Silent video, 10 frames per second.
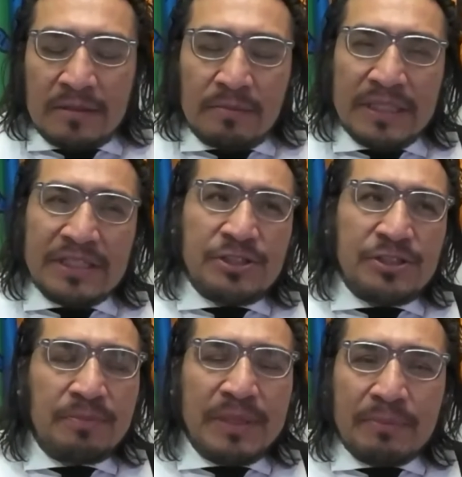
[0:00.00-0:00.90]
making
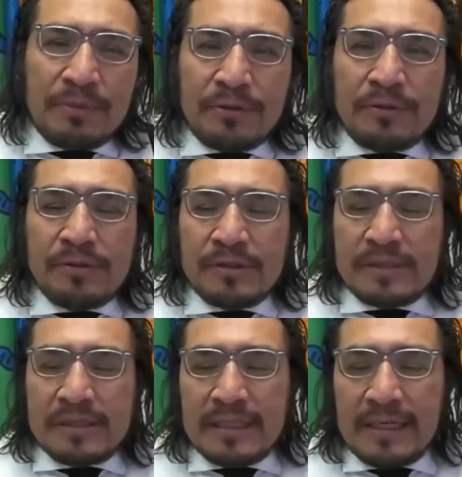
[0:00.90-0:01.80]
sure people
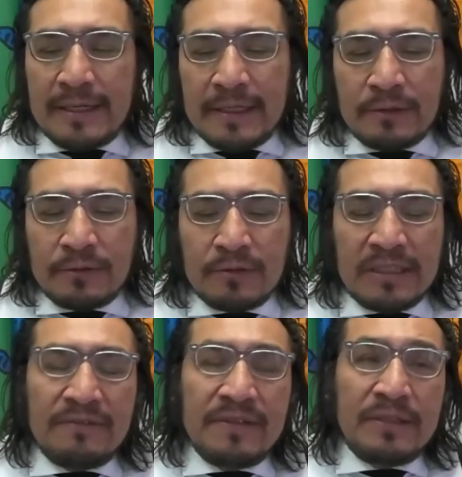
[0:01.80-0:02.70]
who
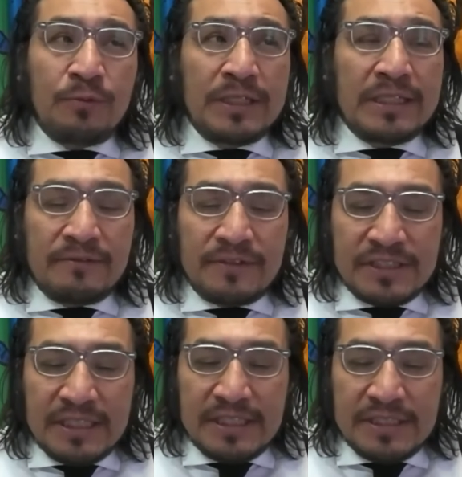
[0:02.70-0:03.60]
live and work in
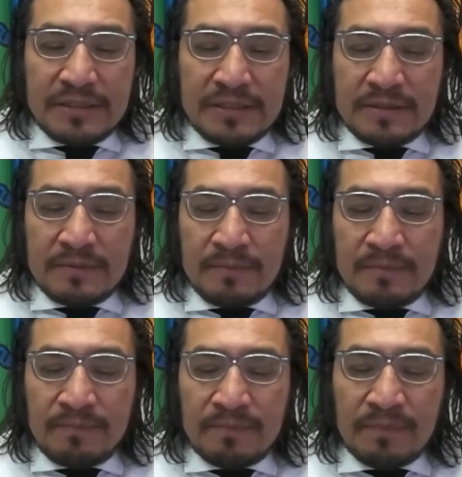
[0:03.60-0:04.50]
First Nations
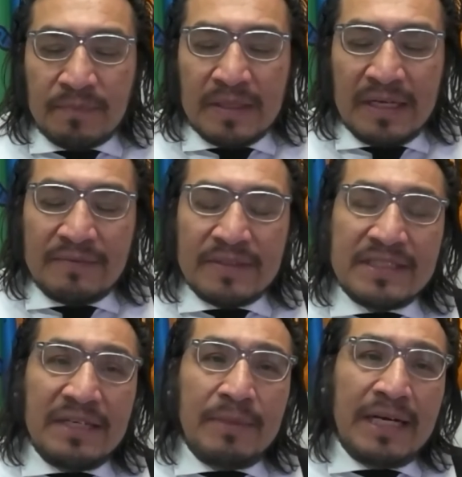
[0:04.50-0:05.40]
have the
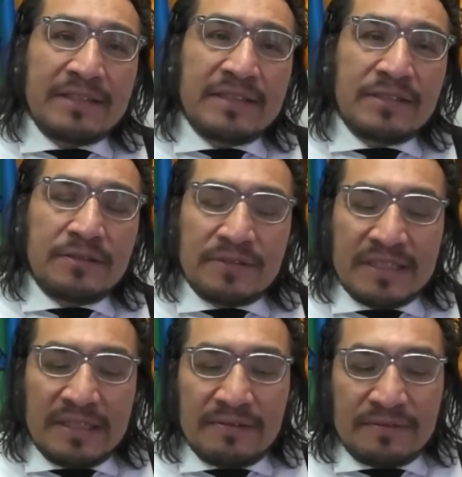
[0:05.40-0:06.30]
same access to
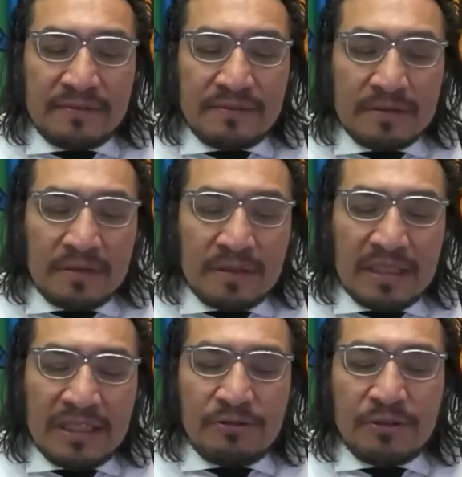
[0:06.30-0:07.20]
safe,
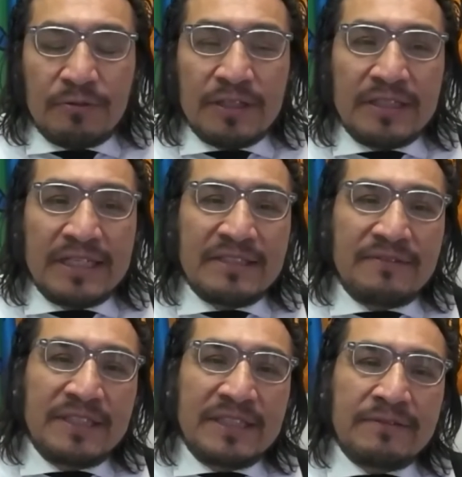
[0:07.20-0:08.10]
clean drinking water as
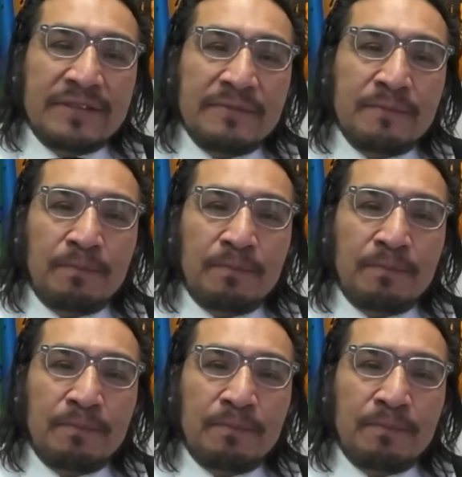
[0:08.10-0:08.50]
everyone else,